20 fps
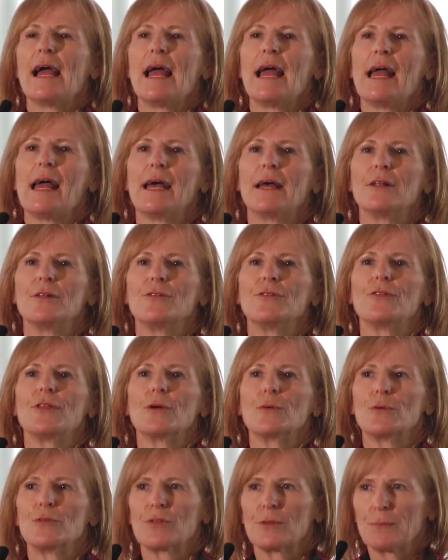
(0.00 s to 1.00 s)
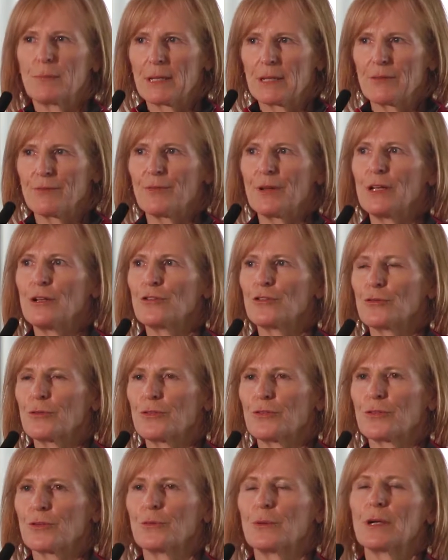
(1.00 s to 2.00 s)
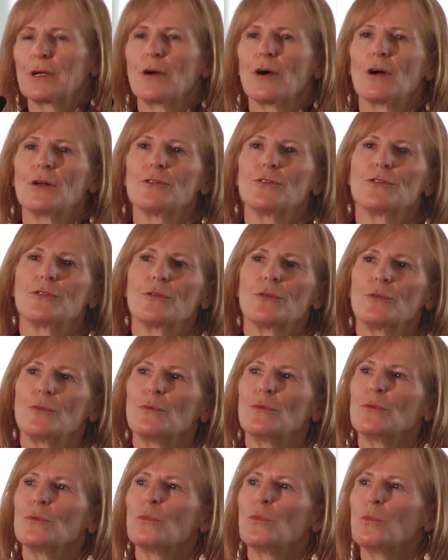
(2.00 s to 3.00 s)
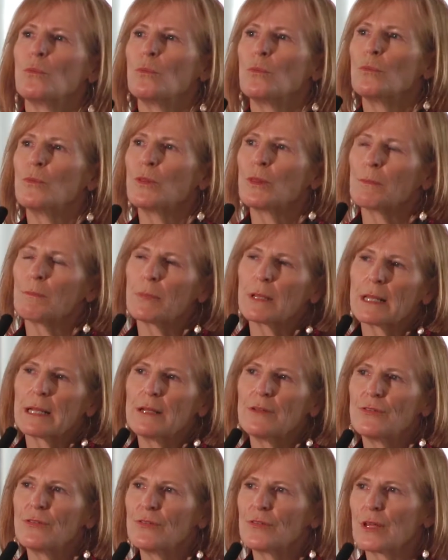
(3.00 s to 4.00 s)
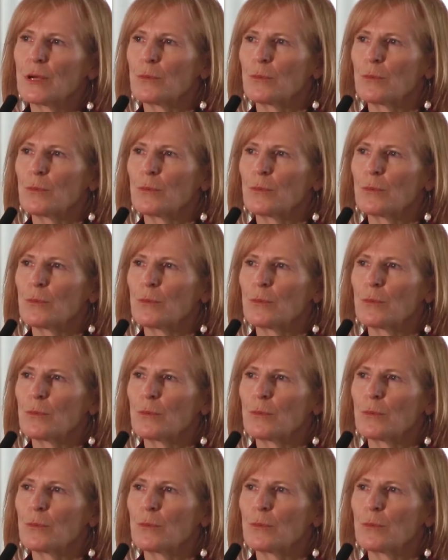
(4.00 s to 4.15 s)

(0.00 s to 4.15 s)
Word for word: And there was a bit of interest going on. So the places